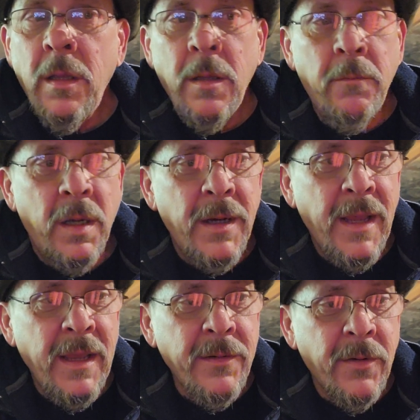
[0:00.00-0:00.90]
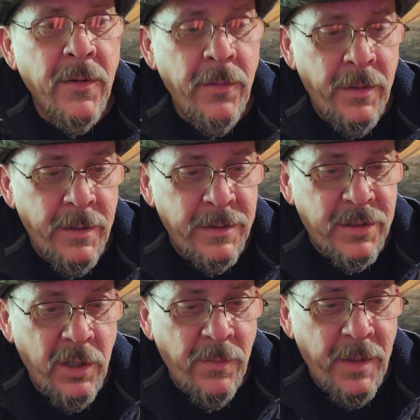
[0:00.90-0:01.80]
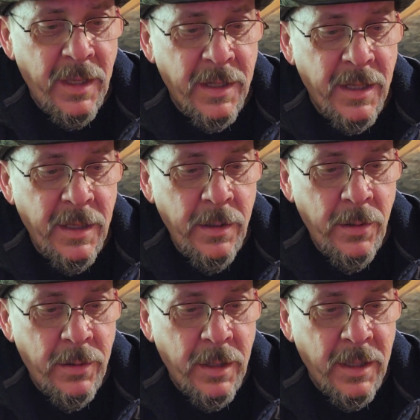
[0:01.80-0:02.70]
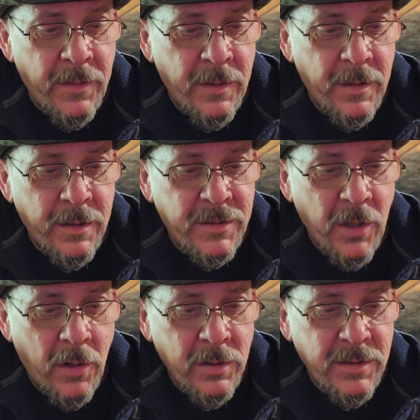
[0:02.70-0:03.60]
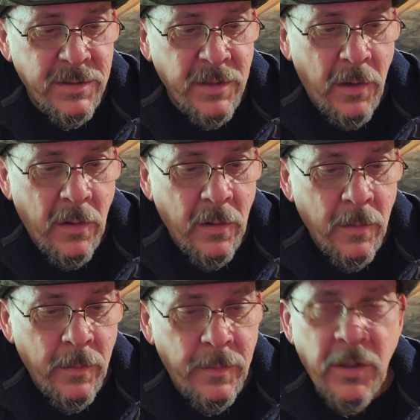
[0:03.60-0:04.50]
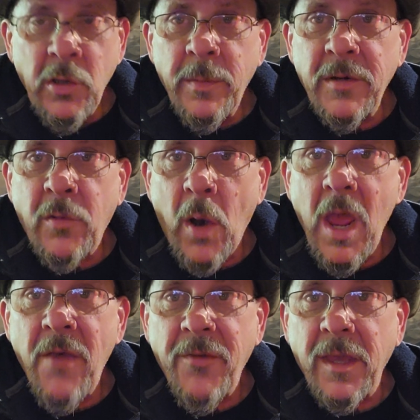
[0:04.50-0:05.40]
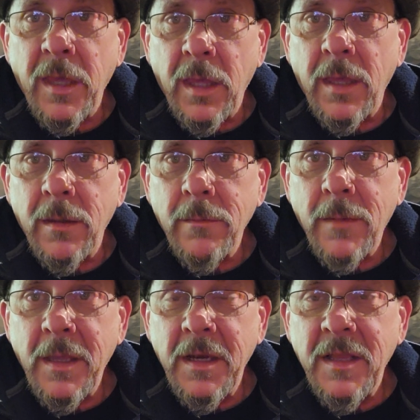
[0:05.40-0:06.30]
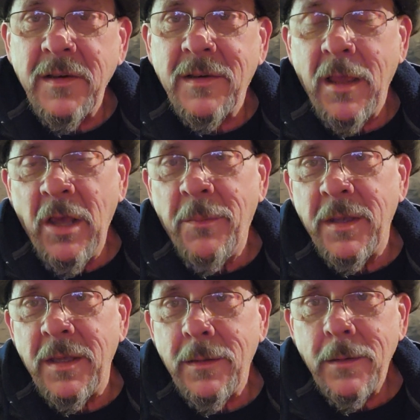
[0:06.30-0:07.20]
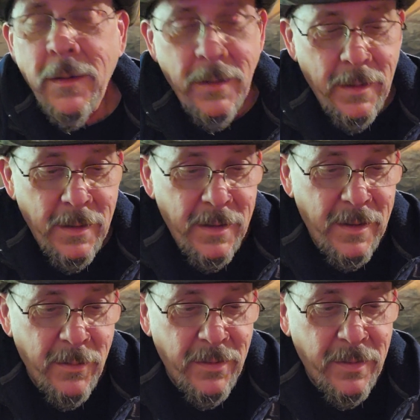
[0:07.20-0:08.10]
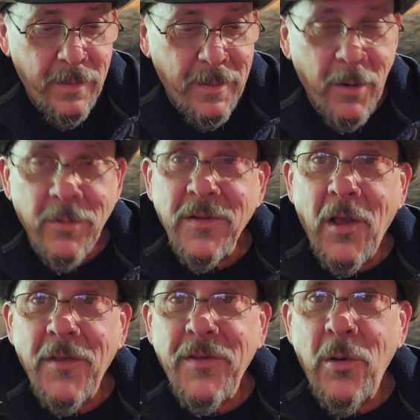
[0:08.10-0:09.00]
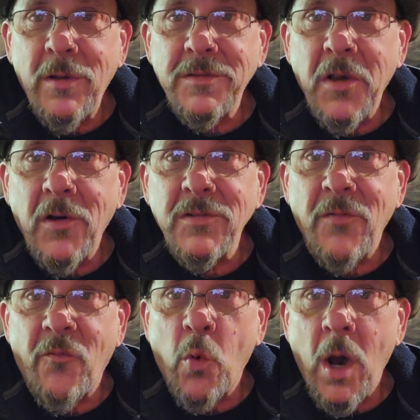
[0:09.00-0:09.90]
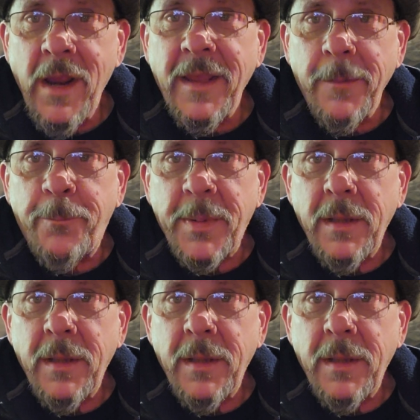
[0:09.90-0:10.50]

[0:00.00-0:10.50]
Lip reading: But Andrew is still being held, and the charges are human trafficking. He didn't tell me that there was also a charge of rape.